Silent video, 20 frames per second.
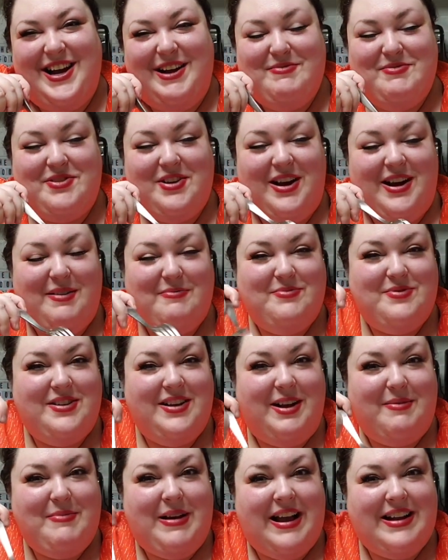I'm trying.
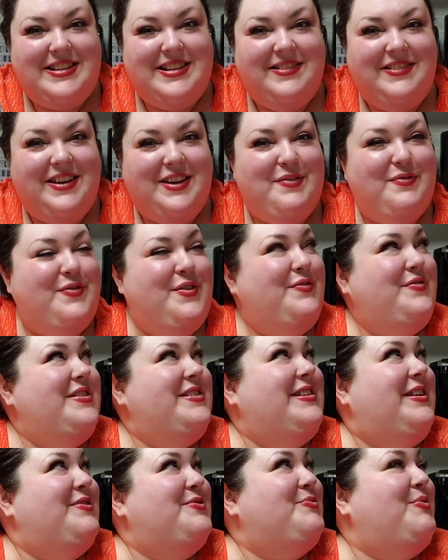I'm acting like a
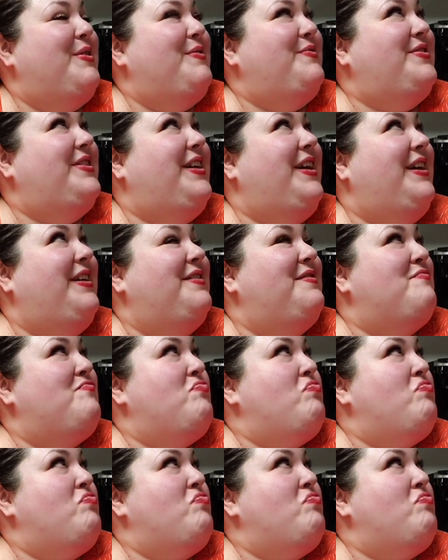'50s housewife today.